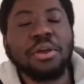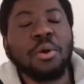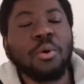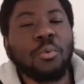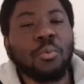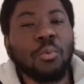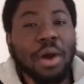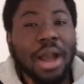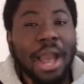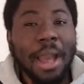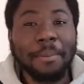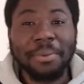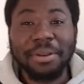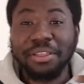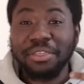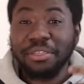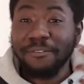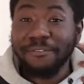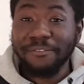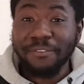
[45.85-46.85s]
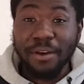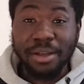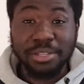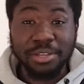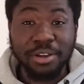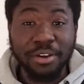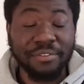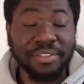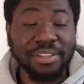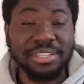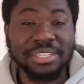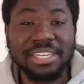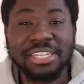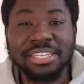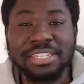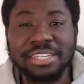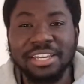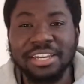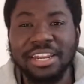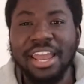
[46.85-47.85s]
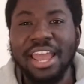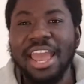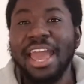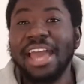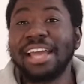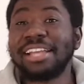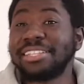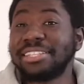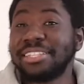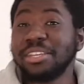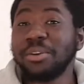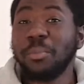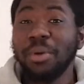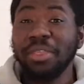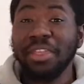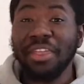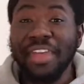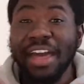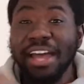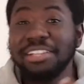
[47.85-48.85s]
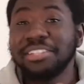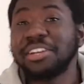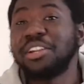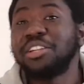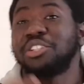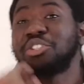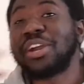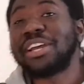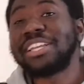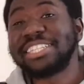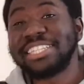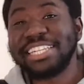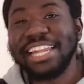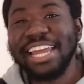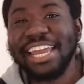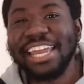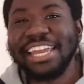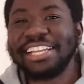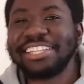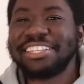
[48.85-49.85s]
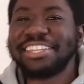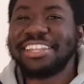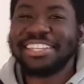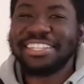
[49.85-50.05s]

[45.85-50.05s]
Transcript: what happened in the first half of the season and see whether that's going to translate into the